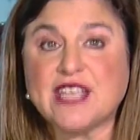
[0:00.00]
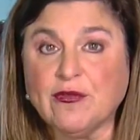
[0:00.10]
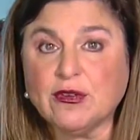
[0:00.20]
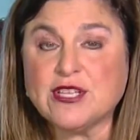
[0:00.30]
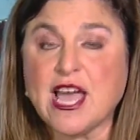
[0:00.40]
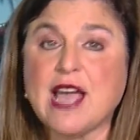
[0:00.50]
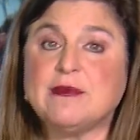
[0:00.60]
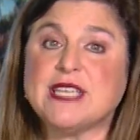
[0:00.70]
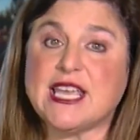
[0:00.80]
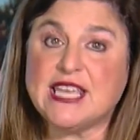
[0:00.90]
several
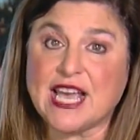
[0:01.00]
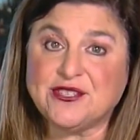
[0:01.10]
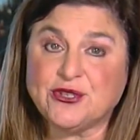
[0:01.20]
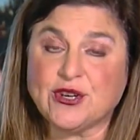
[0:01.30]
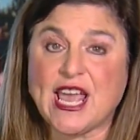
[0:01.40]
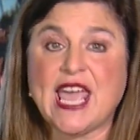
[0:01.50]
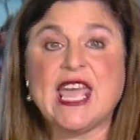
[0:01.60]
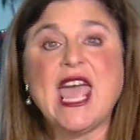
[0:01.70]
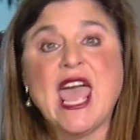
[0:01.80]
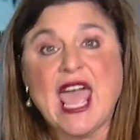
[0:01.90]
times
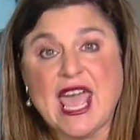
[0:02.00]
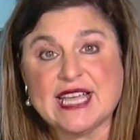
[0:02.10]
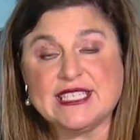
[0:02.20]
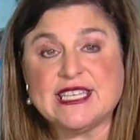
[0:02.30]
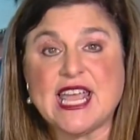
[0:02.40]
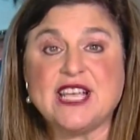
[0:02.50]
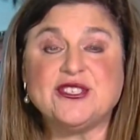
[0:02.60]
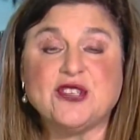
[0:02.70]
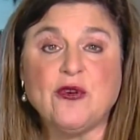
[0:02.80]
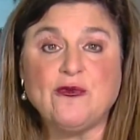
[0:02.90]
yesterday and
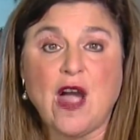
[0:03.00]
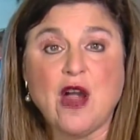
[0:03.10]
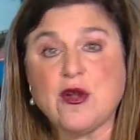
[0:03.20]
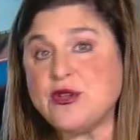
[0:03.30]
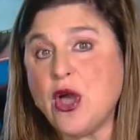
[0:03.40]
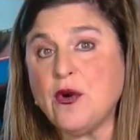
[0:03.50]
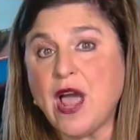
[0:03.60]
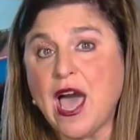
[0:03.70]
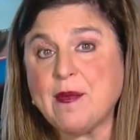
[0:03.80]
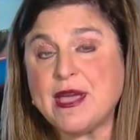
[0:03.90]
today, so far, no
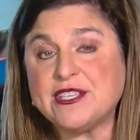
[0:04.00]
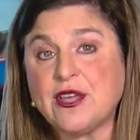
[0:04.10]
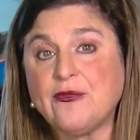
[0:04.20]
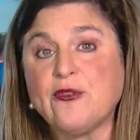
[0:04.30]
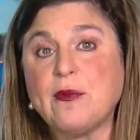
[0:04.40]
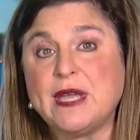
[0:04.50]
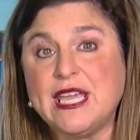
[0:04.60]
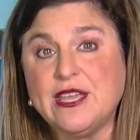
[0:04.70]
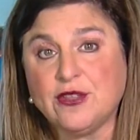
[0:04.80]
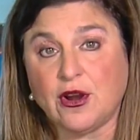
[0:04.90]
comment from
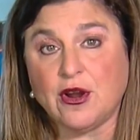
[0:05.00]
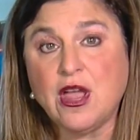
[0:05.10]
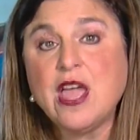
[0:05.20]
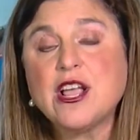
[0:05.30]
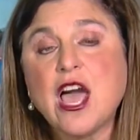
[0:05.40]
either.